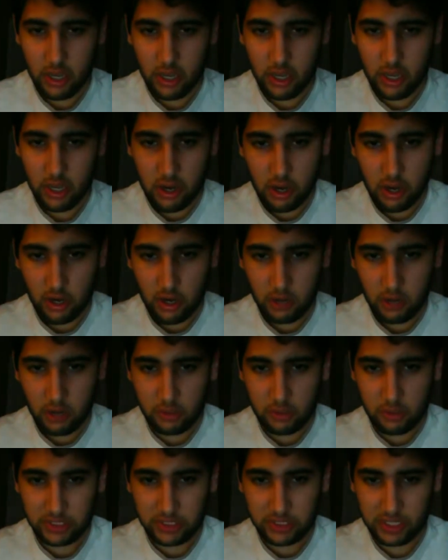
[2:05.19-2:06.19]
are
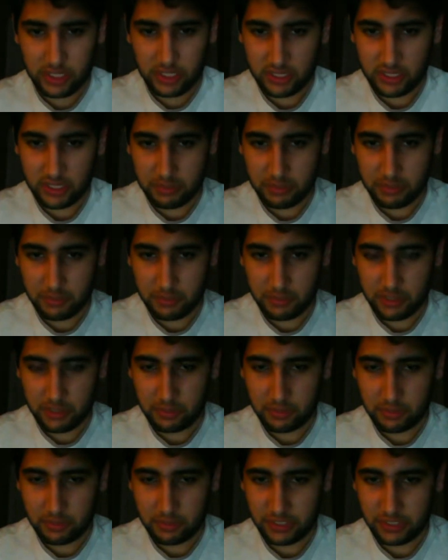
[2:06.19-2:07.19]
mostly the people that
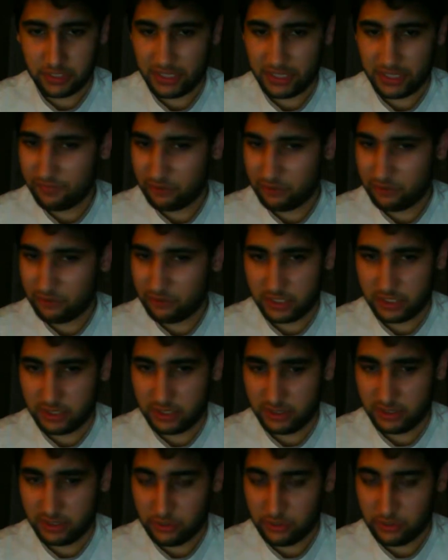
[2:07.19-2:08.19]
mostly influenced me
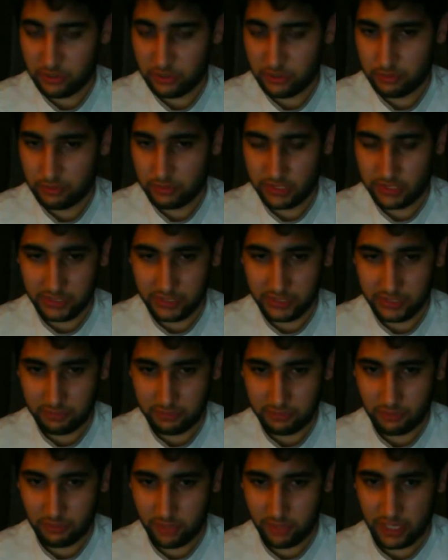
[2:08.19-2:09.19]
to mostly
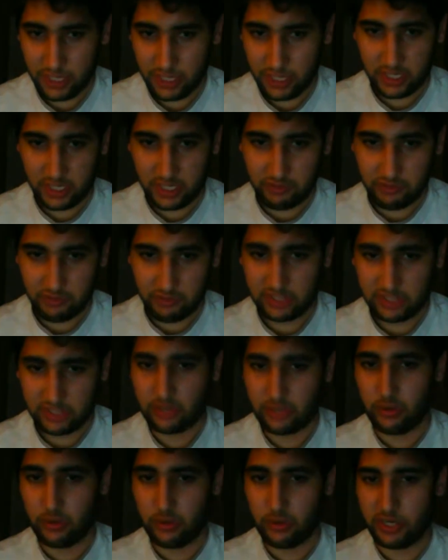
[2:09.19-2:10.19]
create kind of a
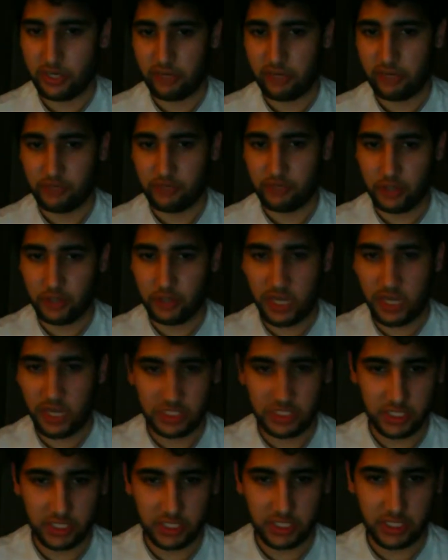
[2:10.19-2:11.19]
story of
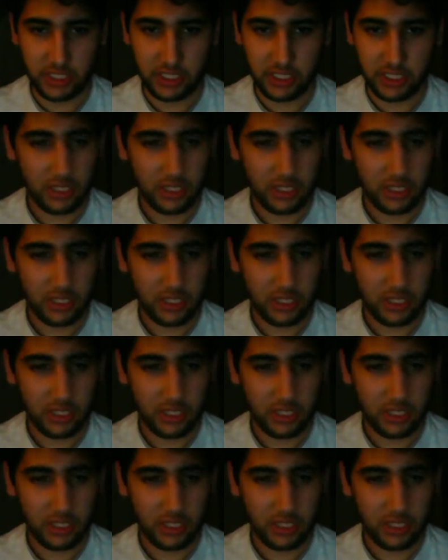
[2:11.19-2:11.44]
tragedy,